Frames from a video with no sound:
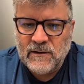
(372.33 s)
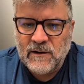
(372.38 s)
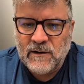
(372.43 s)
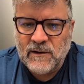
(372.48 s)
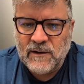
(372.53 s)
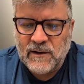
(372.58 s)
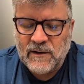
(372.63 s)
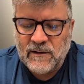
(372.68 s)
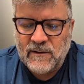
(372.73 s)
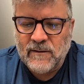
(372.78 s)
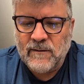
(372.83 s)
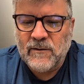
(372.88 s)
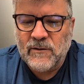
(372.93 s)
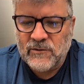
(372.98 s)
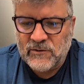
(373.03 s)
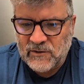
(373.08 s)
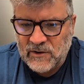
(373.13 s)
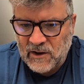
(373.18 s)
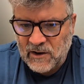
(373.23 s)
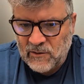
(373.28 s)
and then
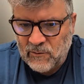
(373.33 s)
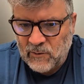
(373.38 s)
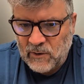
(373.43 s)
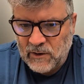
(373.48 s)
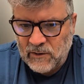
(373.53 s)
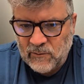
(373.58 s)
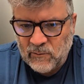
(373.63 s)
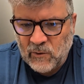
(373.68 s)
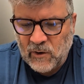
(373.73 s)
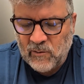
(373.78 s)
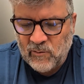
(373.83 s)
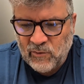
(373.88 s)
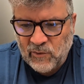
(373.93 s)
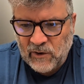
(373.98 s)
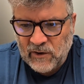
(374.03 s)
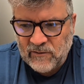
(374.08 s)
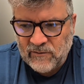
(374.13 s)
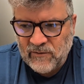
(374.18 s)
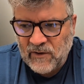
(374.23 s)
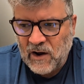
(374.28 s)
there's another one,
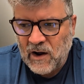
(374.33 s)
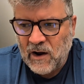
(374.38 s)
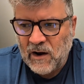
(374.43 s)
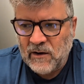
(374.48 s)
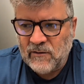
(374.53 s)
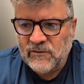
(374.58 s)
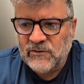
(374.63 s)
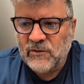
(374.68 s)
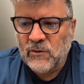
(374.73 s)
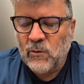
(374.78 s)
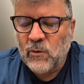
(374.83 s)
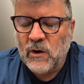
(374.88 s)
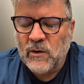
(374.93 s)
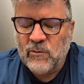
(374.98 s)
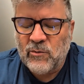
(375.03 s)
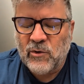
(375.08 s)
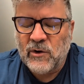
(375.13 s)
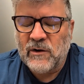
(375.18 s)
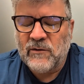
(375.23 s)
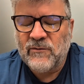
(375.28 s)
1.5. So
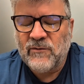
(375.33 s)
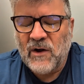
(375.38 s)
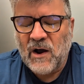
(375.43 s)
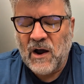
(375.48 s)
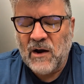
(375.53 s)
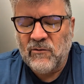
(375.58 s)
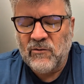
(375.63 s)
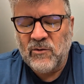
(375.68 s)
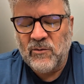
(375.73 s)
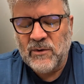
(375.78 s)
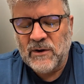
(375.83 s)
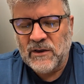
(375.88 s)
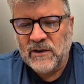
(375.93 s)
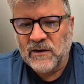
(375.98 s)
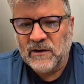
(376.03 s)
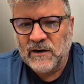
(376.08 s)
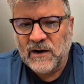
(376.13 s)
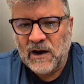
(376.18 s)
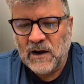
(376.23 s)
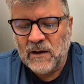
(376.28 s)
1.5 would be
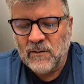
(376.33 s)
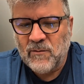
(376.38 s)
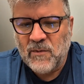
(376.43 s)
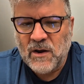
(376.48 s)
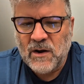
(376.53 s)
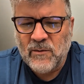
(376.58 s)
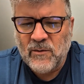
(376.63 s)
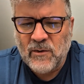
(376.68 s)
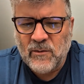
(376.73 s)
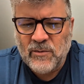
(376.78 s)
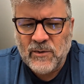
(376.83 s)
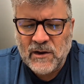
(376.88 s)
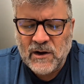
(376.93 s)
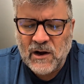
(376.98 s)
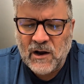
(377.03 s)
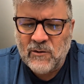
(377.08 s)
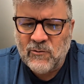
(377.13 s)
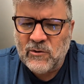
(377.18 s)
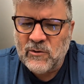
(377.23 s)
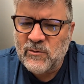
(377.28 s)
the kind of minimum that
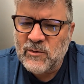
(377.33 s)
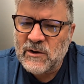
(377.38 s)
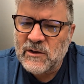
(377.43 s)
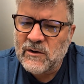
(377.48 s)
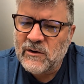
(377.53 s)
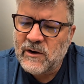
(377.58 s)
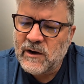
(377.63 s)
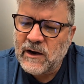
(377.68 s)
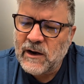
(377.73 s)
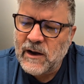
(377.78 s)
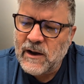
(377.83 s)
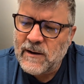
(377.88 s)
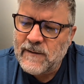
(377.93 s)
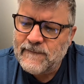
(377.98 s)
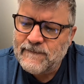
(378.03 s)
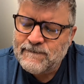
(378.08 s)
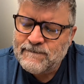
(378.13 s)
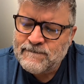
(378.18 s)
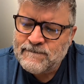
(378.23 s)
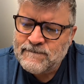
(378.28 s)
I would be looking
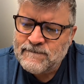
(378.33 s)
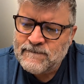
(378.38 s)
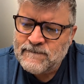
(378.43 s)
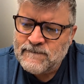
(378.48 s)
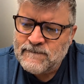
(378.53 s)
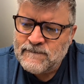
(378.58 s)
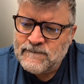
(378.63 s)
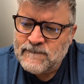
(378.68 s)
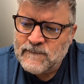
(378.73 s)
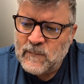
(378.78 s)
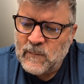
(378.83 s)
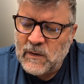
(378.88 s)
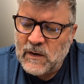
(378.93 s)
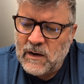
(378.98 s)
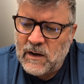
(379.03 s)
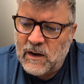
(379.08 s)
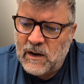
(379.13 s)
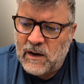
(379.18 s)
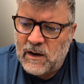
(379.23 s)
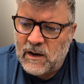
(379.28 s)

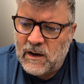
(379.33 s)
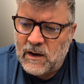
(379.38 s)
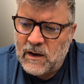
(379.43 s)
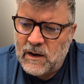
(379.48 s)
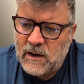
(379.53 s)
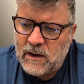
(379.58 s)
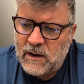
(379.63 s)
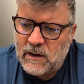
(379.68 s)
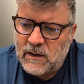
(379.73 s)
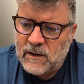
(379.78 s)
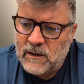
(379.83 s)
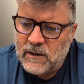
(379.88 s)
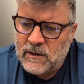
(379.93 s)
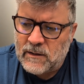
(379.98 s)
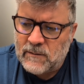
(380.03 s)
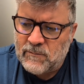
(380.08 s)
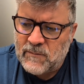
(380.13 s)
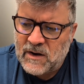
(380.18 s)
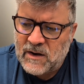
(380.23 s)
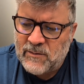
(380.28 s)
at,
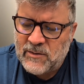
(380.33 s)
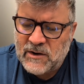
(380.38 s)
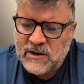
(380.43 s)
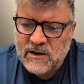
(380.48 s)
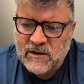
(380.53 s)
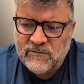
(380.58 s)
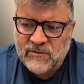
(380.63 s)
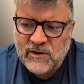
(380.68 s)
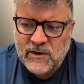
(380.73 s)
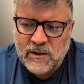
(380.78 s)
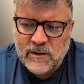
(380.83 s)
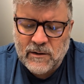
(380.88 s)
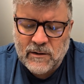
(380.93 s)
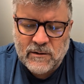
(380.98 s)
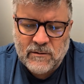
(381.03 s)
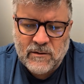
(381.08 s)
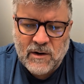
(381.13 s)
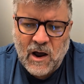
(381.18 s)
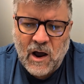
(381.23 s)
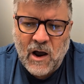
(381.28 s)
and maybe even
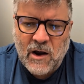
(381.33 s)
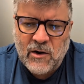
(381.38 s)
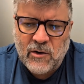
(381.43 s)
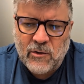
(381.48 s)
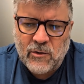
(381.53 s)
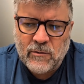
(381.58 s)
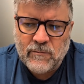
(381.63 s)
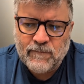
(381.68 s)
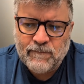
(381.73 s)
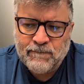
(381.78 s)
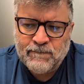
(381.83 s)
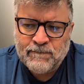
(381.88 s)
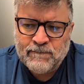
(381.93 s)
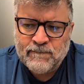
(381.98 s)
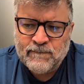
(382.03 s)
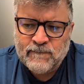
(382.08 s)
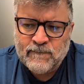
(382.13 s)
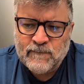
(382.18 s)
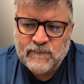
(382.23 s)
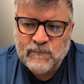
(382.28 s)
higher.
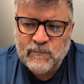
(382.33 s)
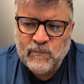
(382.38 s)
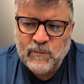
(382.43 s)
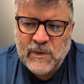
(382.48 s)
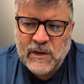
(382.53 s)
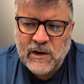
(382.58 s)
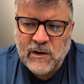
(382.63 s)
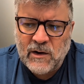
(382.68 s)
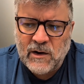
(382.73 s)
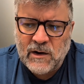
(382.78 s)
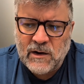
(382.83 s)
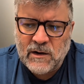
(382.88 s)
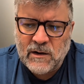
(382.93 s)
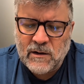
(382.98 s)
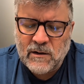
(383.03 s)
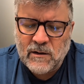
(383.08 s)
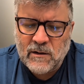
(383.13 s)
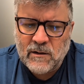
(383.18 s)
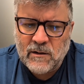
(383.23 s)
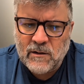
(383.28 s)
They
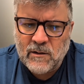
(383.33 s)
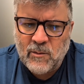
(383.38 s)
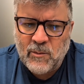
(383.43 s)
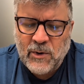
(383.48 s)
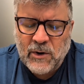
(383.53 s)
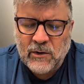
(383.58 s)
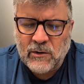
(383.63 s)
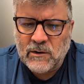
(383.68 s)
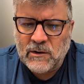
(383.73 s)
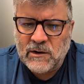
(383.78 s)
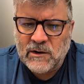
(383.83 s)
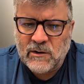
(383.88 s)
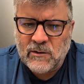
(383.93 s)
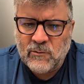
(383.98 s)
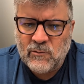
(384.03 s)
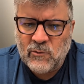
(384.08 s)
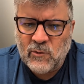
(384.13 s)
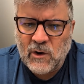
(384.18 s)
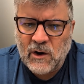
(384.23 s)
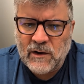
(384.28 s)
apparently
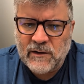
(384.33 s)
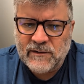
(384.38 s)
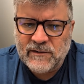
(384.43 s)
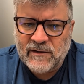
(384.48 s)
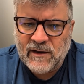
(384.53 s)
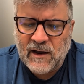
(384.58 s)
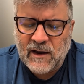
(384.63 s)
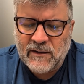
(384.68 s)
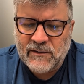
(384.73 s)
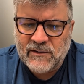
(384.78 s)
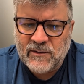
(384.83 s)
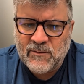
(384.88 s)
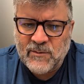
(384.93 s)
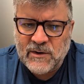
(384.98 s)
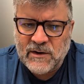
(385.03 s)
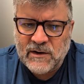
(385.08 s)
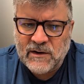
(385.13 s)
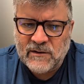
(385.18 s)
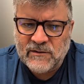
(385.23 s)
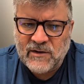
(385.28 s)
want that to
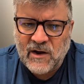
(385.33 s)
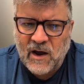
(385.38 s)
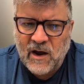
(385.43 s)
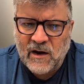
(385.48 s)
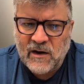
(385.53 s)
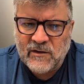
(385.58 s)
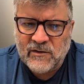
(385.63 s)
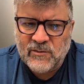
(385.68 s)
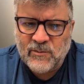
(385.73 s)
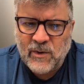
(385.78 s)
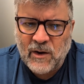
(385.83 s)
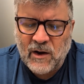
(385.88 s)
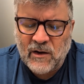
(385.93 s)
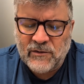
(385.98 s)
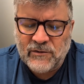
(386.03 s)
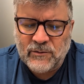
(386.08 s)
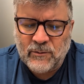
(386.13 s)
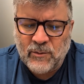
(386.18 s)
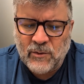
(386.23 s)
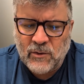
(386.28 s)
be as high as
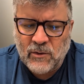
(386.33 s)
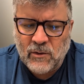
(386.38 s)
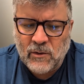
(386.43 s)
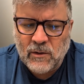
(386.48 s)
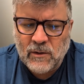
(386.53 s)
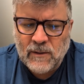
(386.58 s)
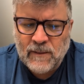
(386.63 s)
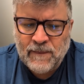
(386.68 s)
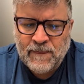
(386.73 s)
possible,